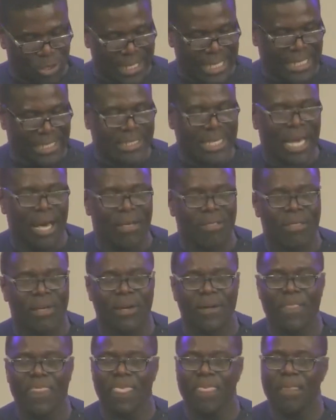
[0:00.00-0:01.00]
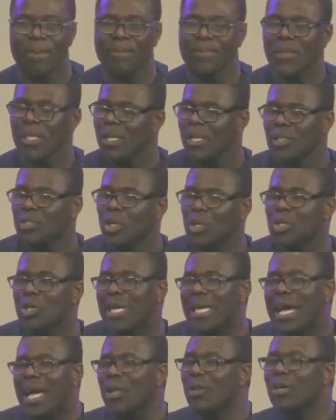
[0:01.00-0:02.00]
each other. So
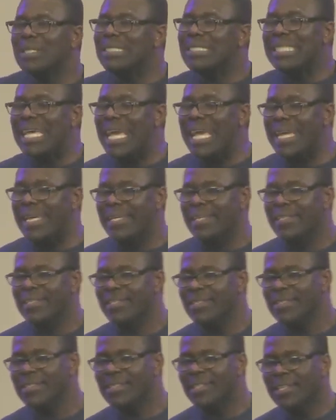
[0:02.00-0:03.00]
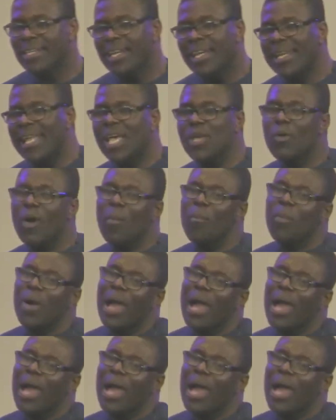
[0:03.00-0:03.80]
you cannot say that you are,